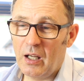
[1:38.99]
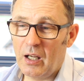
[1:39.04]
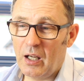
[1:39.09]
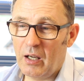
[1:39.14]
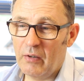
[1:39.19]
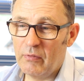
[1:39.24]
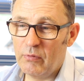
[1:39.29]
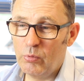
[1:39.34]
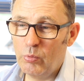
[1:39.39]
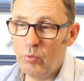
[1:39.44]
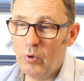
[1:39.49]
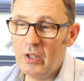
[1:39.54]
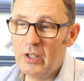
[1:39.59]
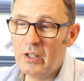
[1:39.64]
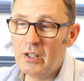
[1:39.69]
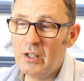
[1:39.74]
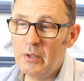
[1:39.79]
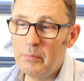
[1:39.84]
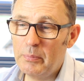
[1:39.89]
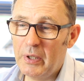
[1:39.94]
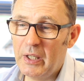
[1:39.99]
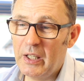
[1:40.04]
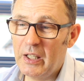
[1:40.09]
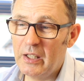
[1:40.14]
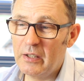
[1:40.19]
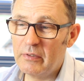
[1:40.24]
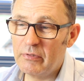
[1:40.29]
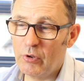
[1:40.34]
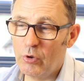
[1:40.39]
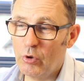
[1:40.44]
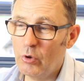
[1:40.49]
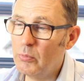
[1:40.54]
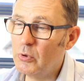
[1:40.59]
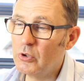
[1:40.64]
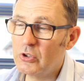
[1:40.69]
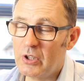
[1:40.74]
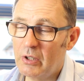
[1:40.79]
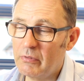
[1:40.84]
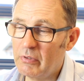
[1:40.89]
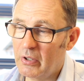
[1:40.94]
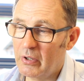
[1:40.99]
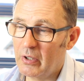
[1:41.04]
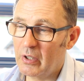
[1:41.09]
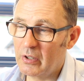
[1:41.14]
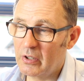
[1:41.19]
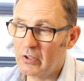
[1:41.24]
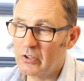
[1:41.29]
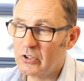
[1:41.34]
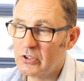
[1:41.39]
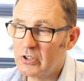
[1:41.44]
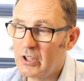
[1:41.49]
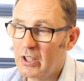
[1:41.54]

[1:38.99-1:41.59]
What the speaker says: have willingly paid for almost everything that is